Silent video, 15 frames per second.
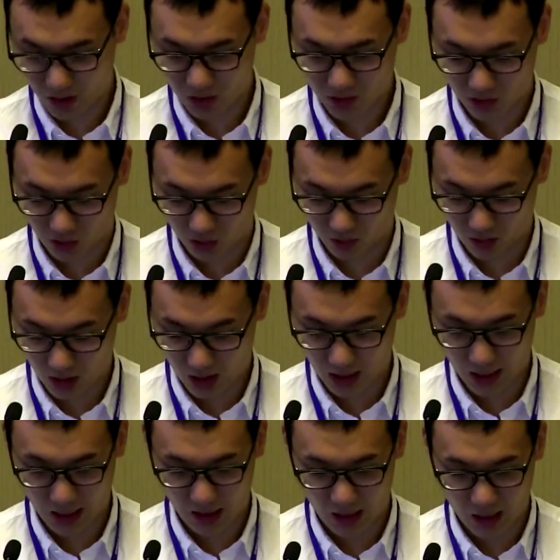So
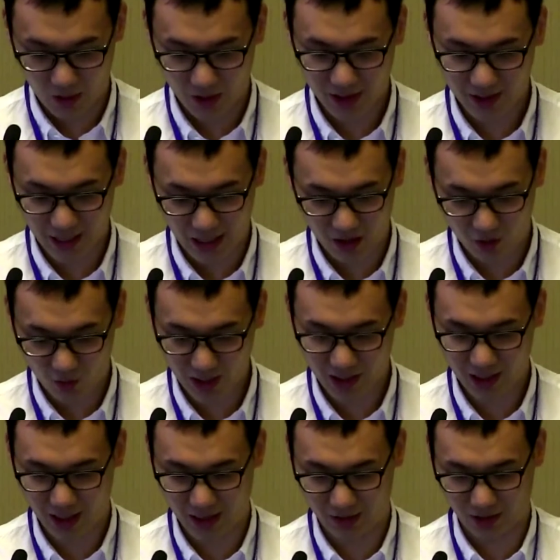we
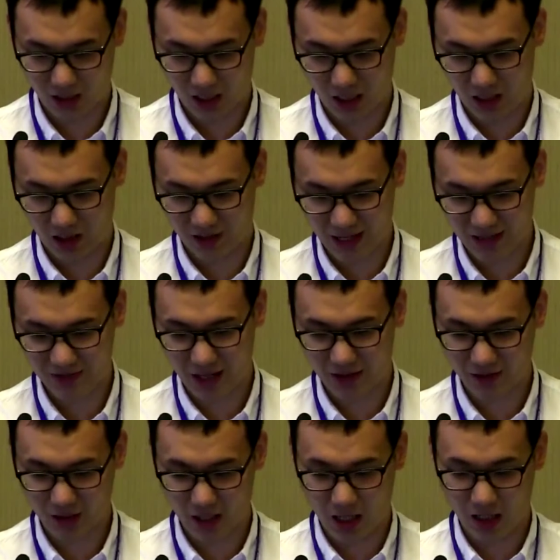can guess
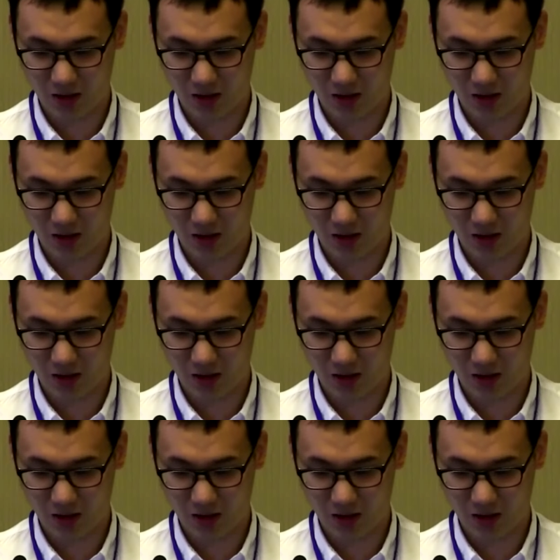that